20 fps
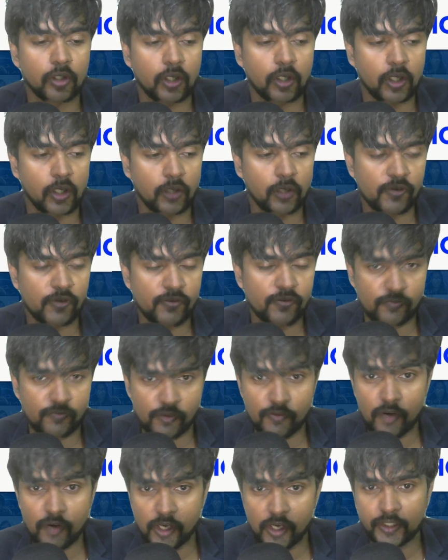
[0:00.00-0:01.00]
uh, we've,
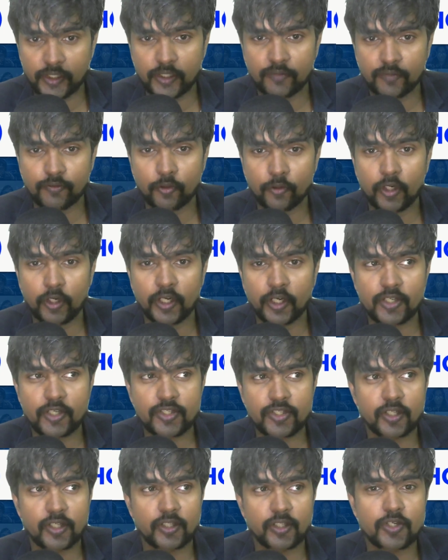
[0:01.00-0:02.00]
we've hired a few data
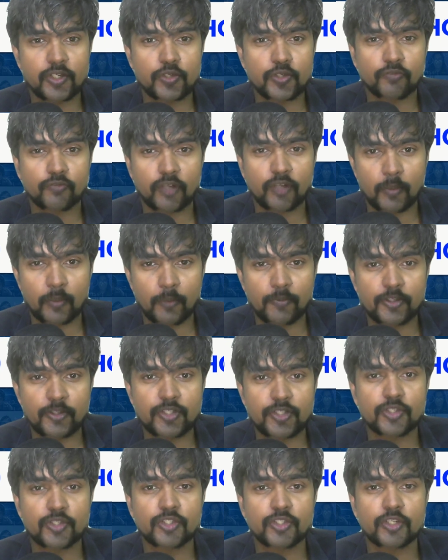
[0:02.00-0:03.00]
scientists who've come up with
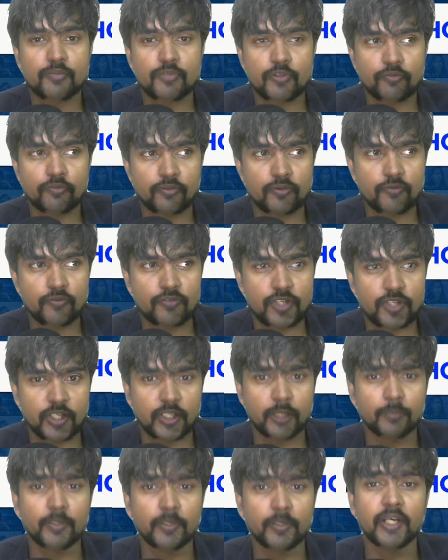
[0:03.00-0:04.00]
systems, who've
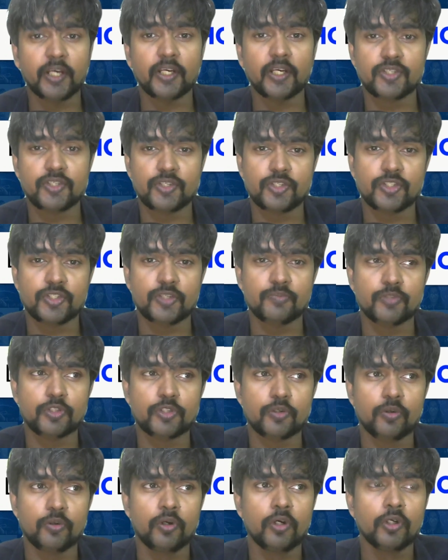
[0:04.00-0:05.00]
set up data systems
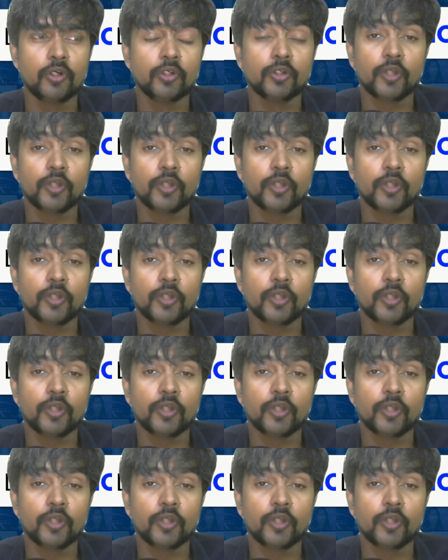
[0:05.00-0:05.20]
to